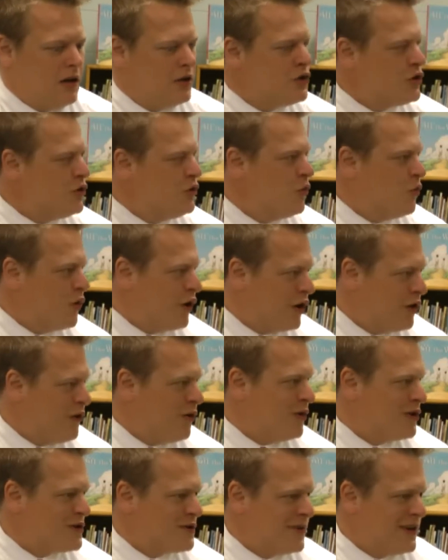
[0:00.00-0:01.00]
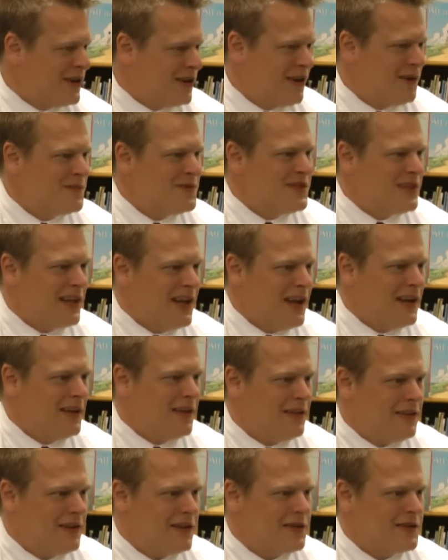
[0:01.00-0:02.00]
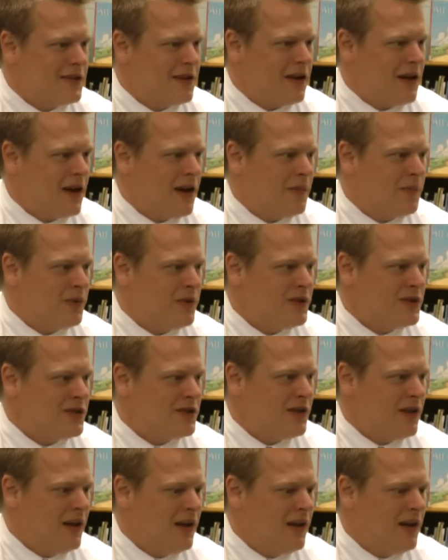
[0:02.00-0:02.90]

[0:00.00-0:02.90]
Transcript: true workhorse when it comes to getting things accomplished,